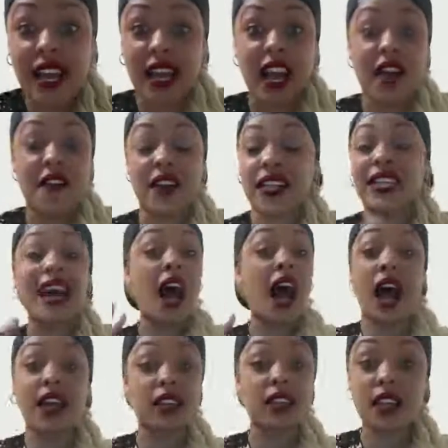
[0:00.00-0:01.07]
Like, I've had the
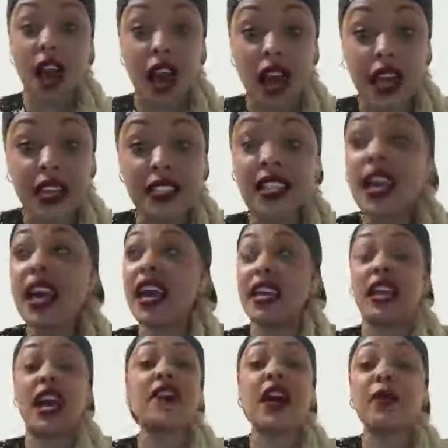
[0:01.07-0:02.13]
highest highs, and
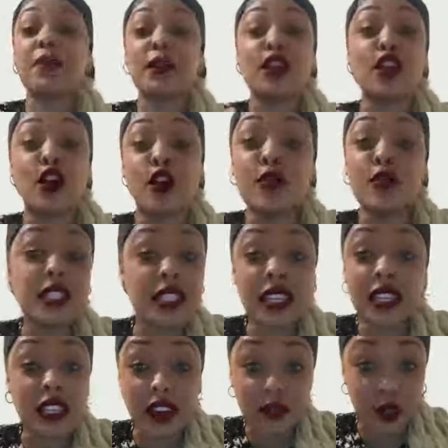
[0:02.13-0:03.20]
I've had below sea
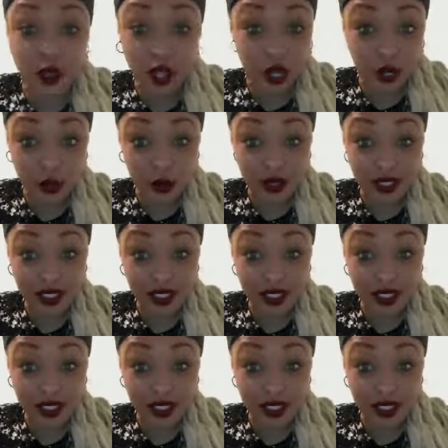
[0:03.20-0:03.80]
level lows.